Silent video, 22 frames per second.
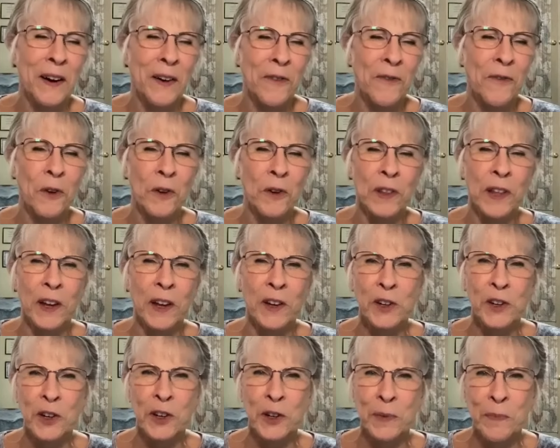for
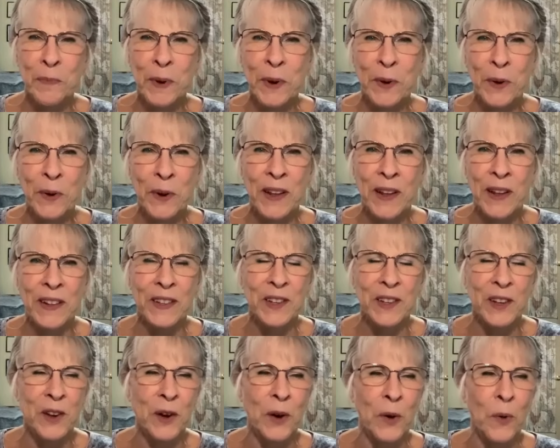lunch periods.
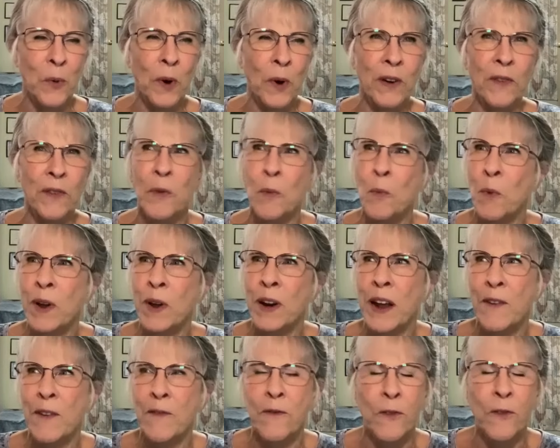You know, one of them went
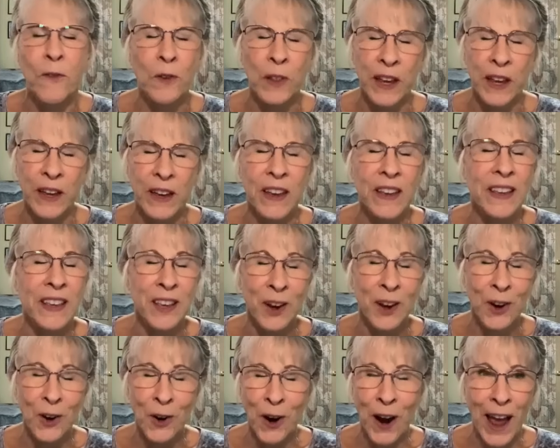on for like a
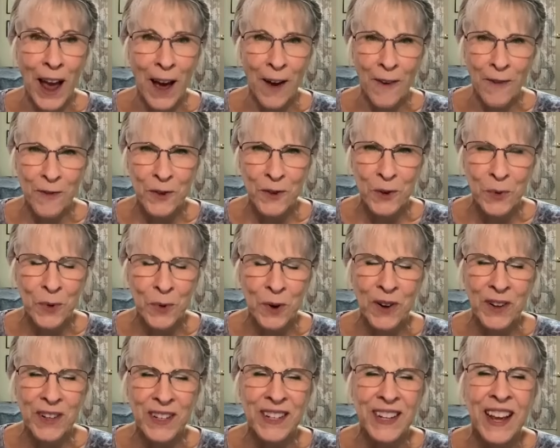year
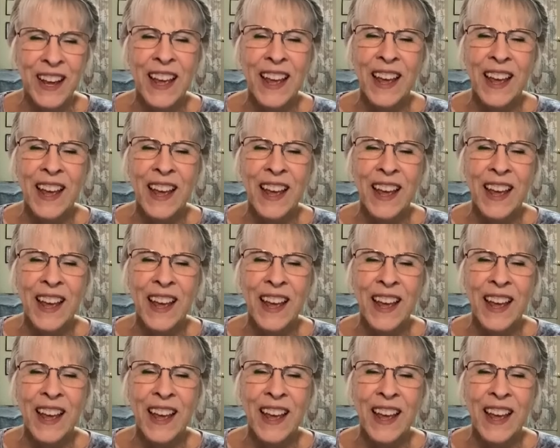afterwards.